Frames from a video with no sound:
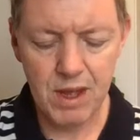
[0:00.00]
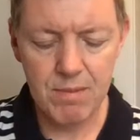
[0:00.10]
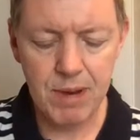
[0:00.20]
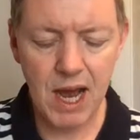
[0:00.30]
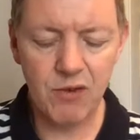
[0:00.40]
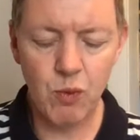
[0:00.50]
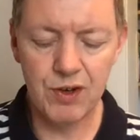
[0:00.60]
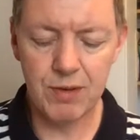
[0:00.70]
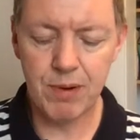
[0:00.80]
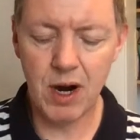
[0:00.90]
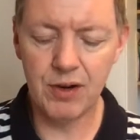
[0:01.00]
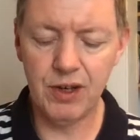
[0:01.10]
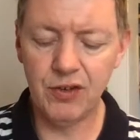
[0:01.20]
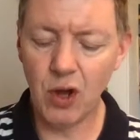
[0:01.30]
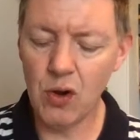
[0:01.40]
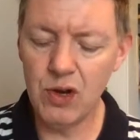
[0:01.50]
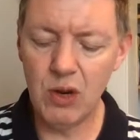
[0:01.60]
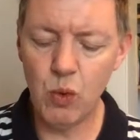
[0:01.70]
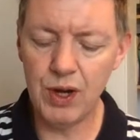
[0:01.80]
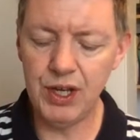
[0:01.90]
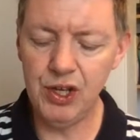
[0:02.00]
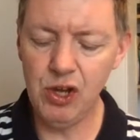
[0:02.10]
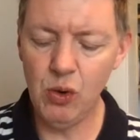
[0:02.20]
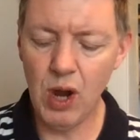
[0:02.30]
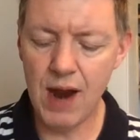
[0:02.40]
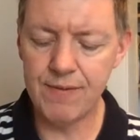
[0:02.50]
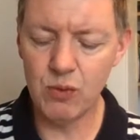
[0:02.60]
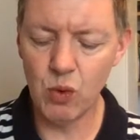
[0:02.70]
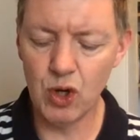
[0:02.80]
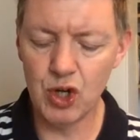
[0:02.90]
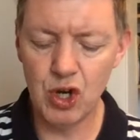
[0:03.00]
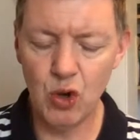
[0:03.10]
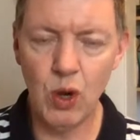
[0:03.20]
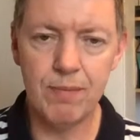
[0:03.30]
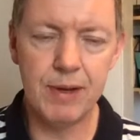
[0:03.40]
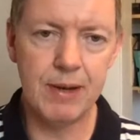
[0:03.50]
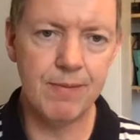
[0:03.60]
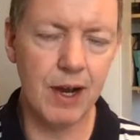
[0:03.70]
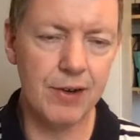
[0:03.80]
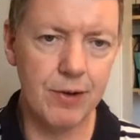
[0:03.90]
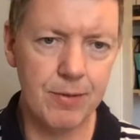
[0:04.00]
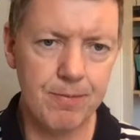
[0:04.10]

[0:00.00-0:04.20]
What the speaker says: Pat went to parties only when he knew everyone who had been invited.